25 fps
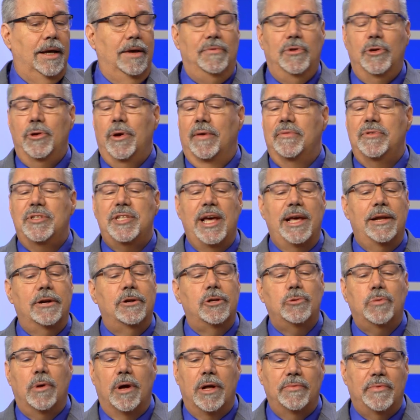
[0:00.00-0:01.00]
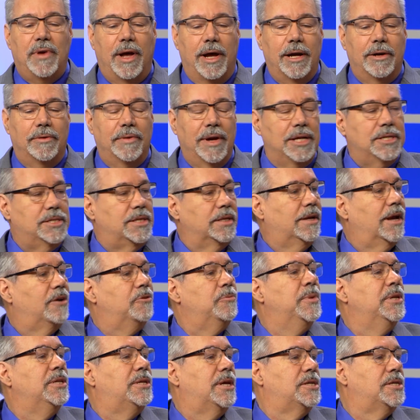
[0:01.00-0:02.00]
if you have 10 or 12 IRAs, the
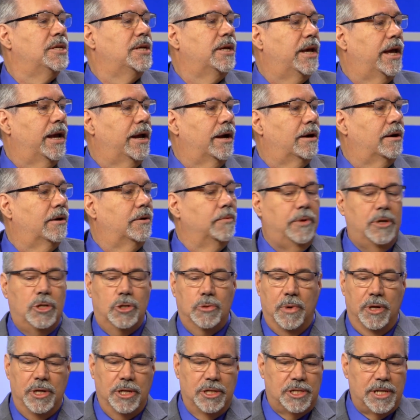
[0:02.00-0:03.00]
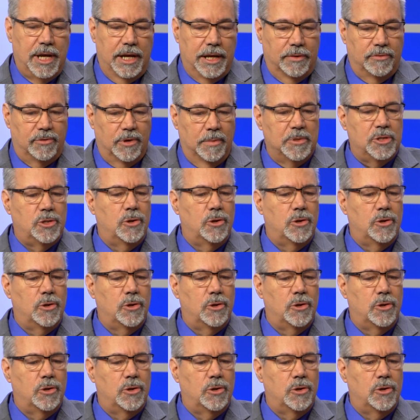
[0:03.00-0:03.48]
government doesn't care which one you take it from.